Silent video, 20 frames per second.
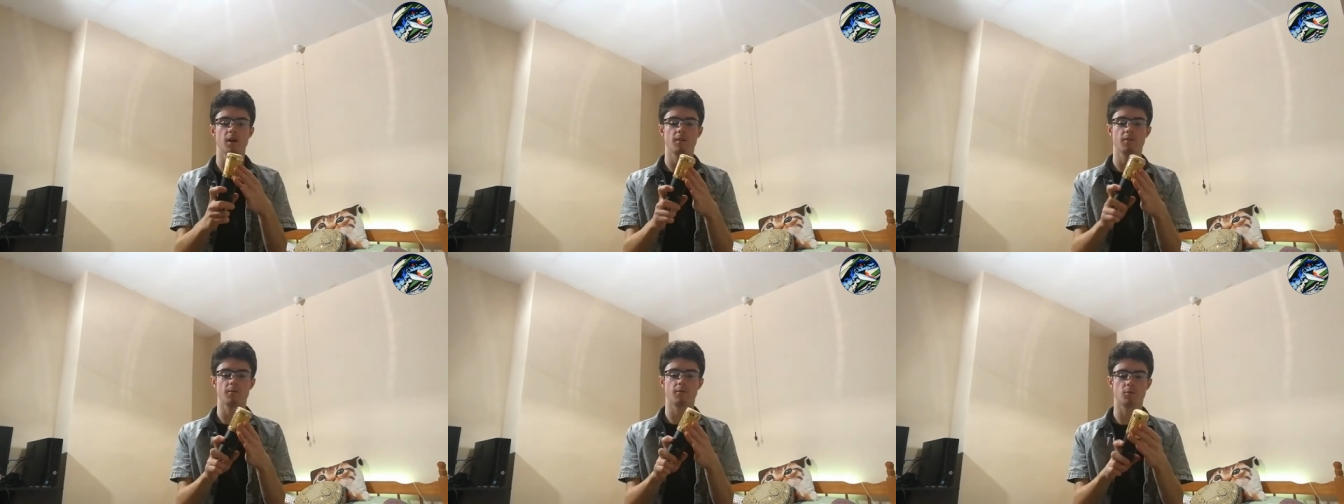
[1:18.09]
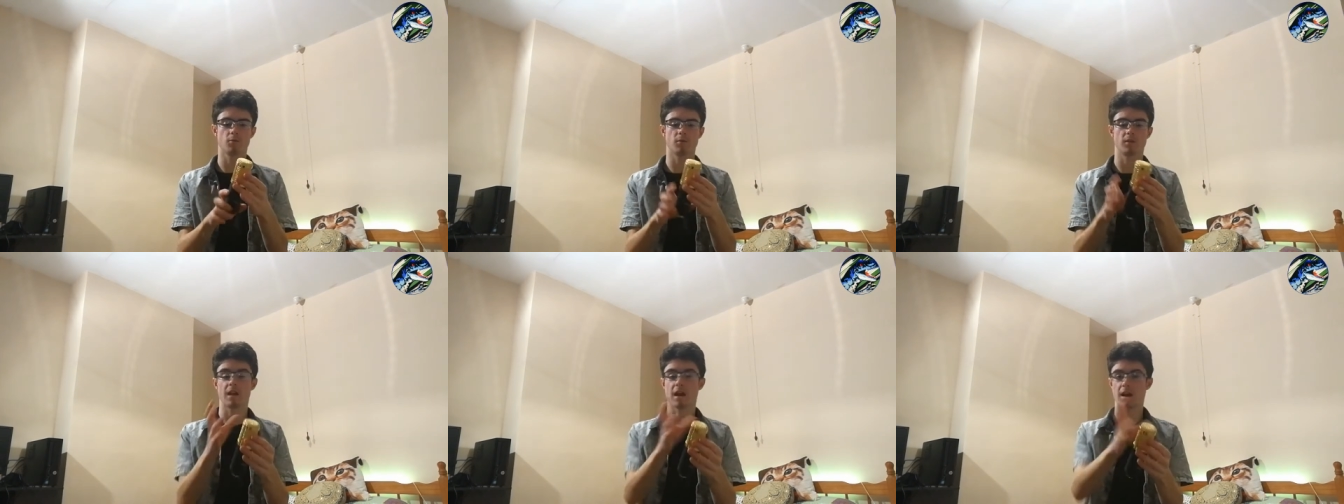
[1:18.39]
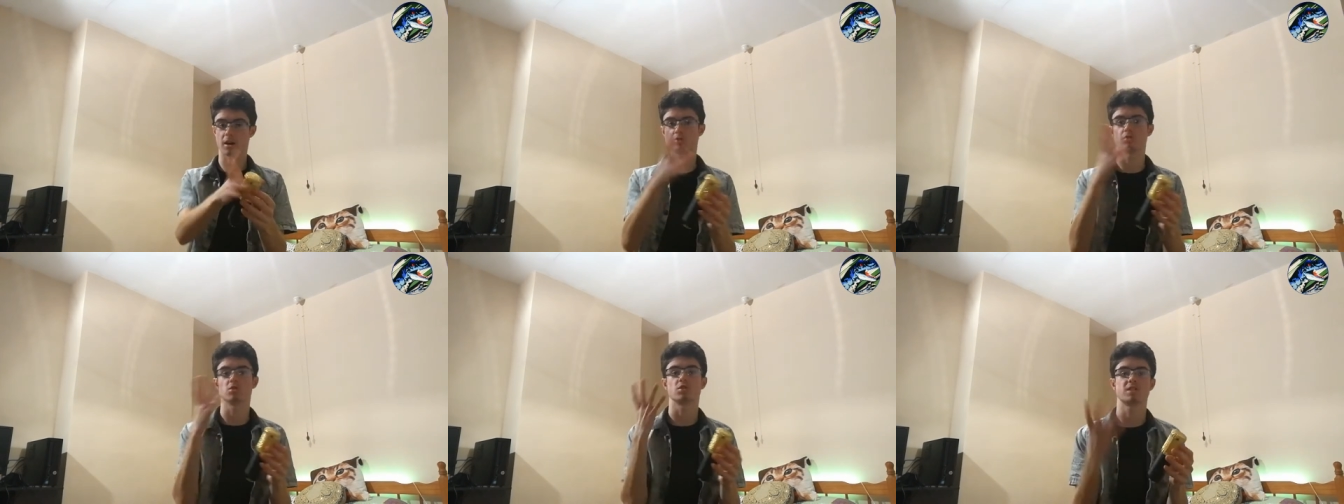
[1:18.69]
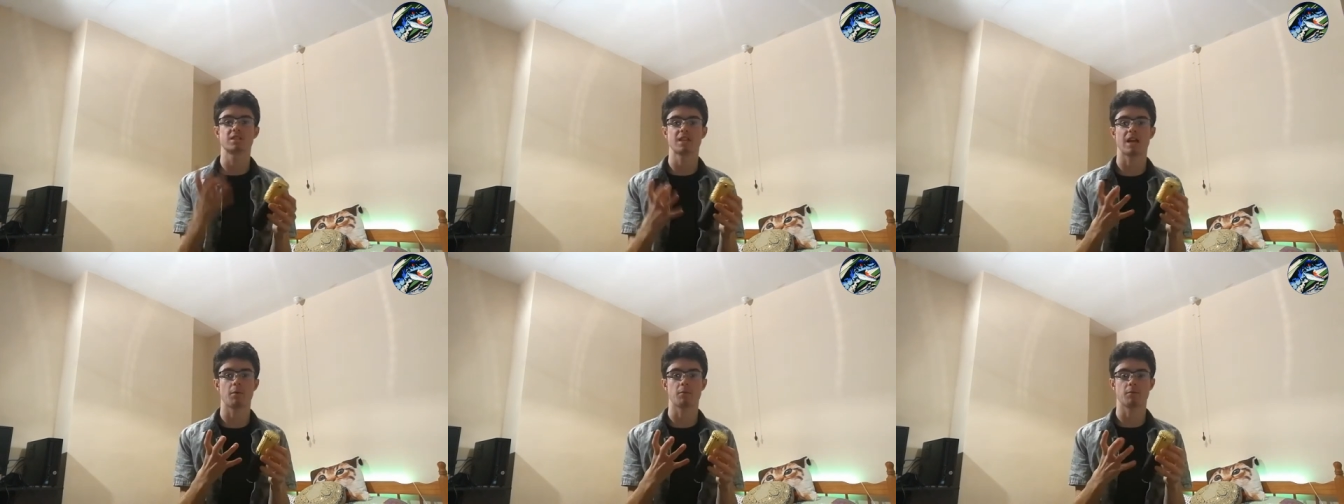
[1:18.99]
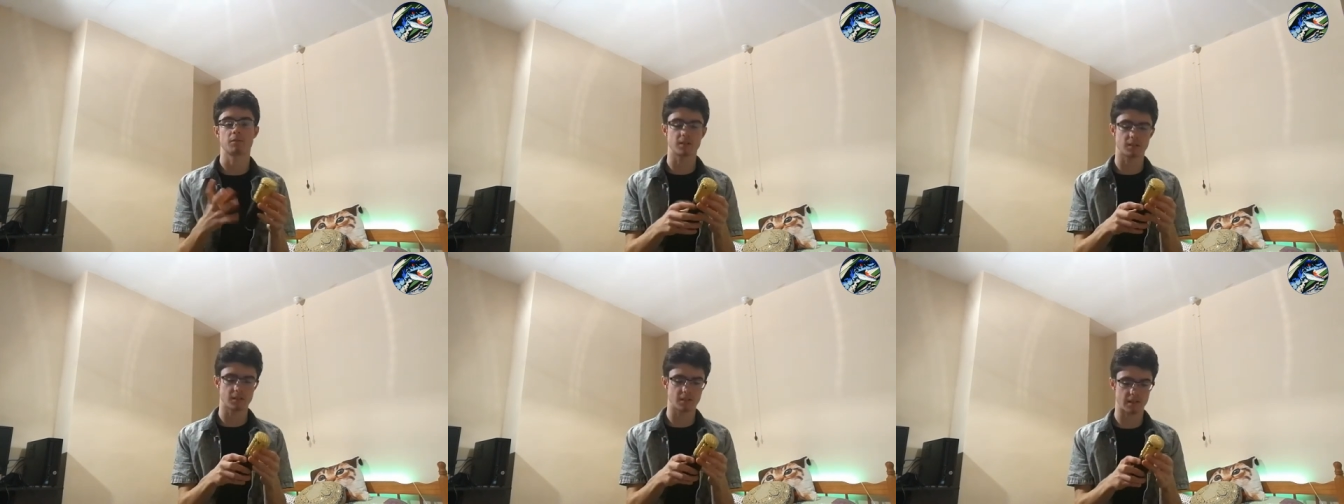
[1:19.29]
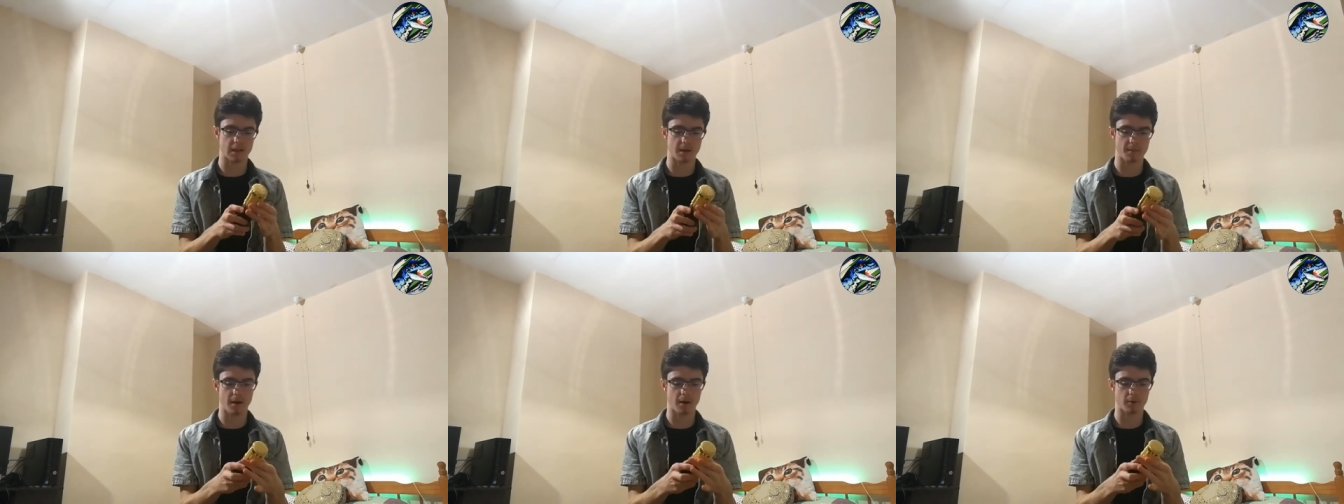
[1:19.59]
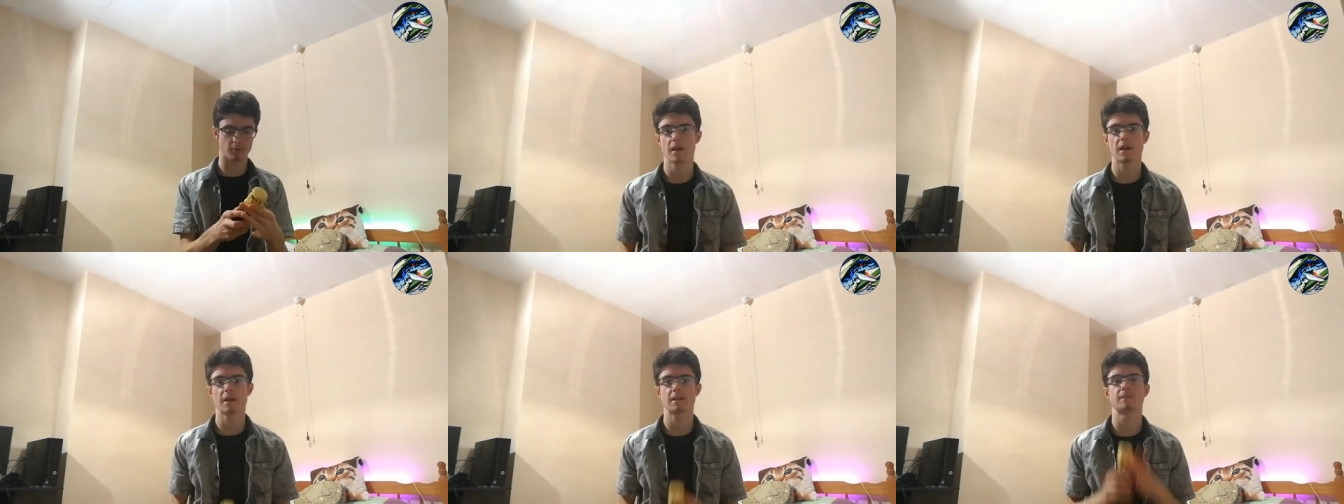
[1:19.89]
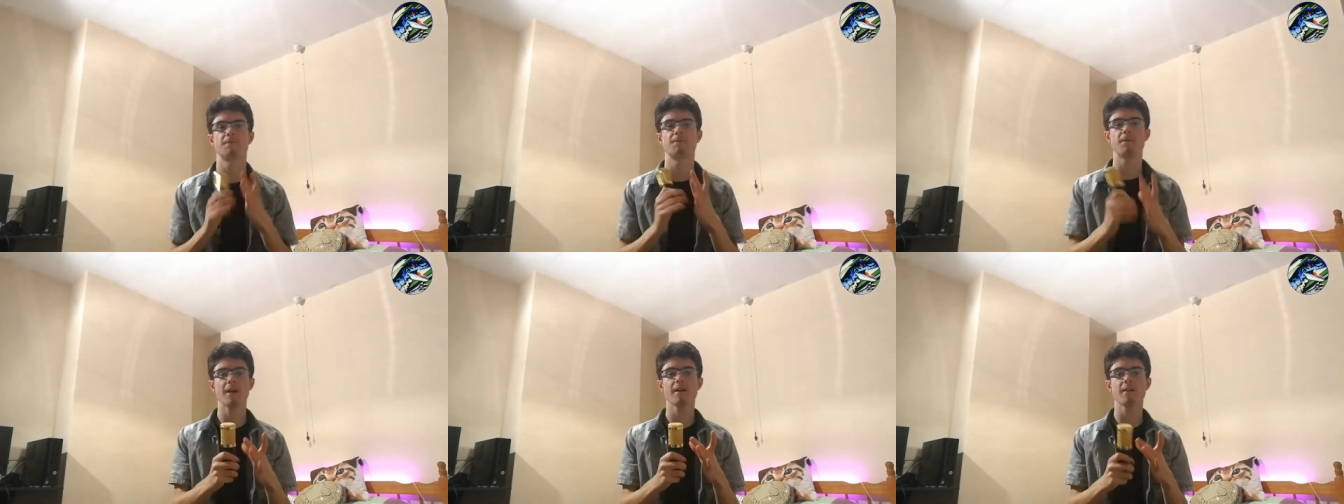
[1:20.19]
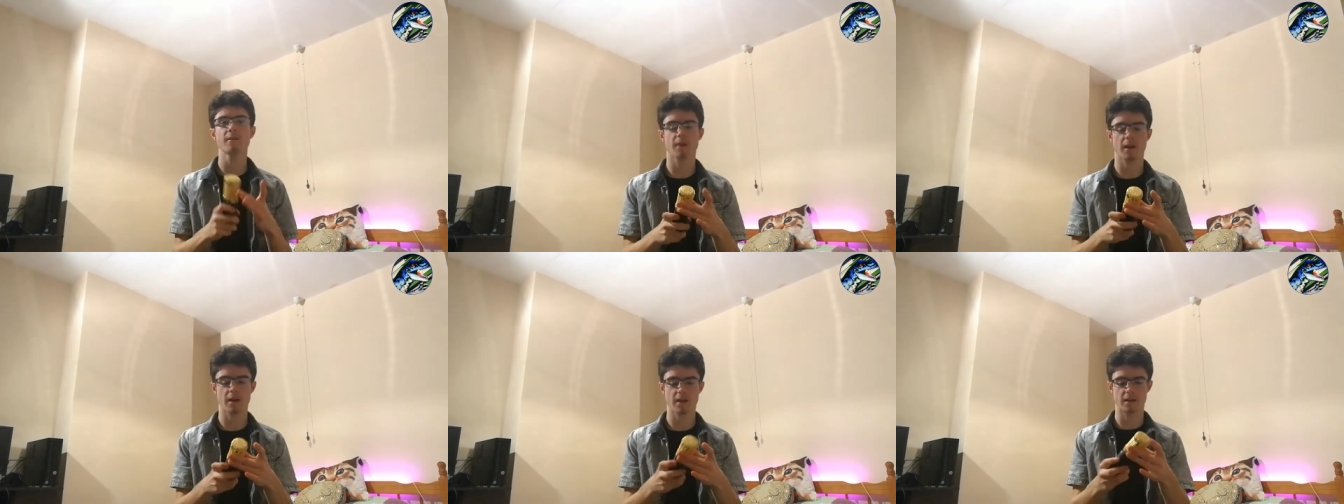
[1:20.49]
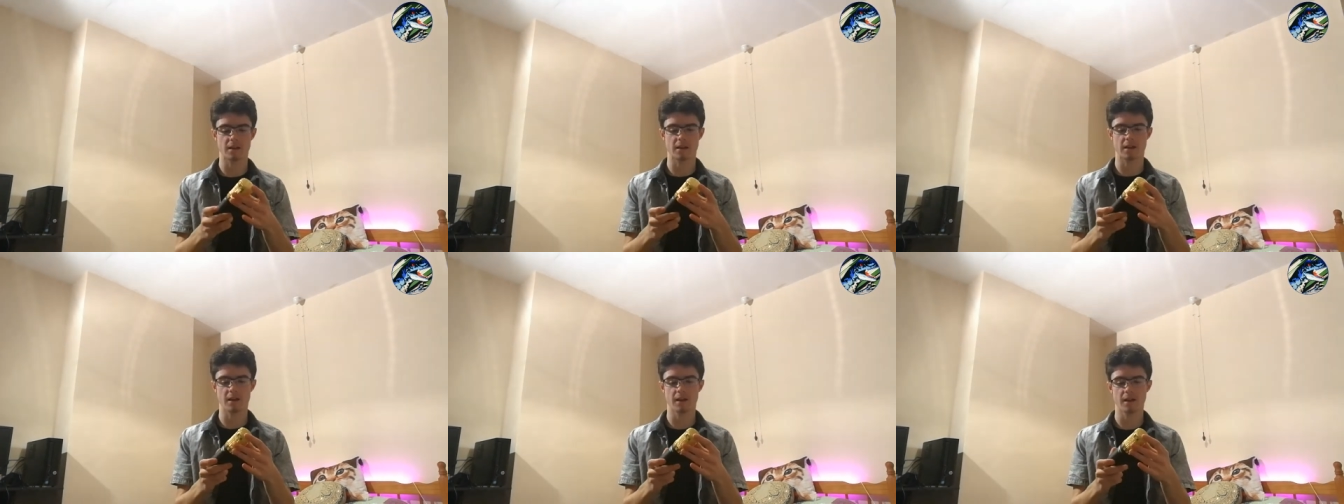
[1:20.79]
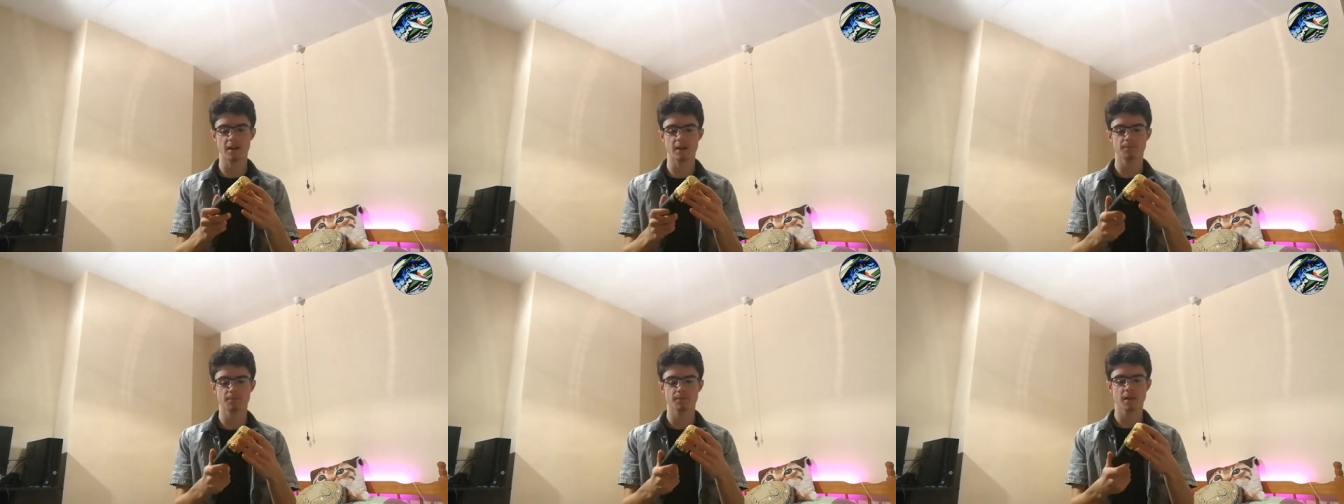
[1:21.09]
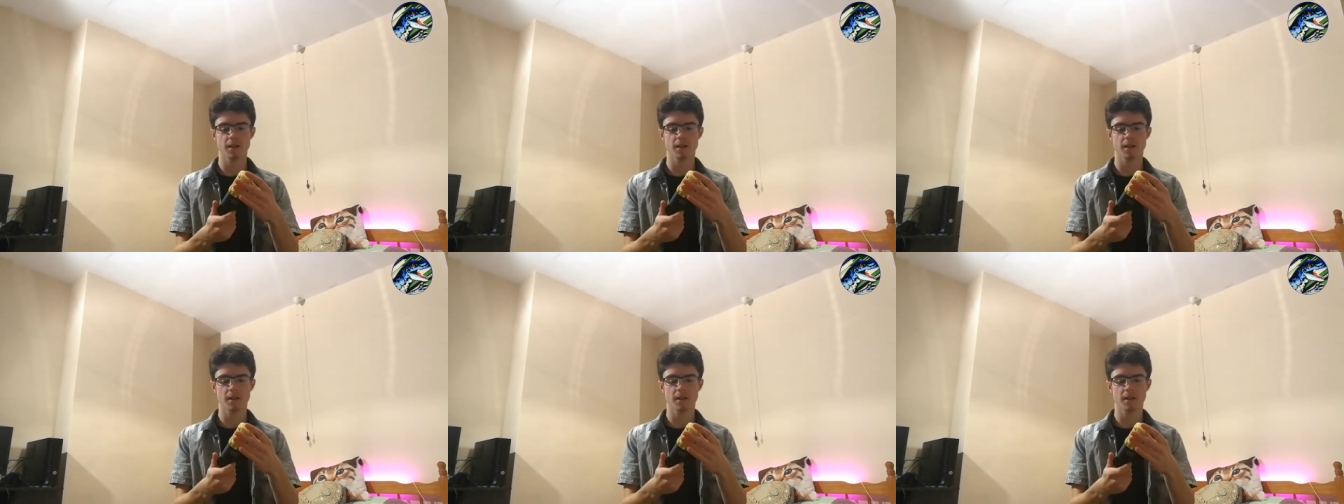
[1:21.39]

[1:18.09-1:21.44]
for the actual sound to come out. It's very, very clear.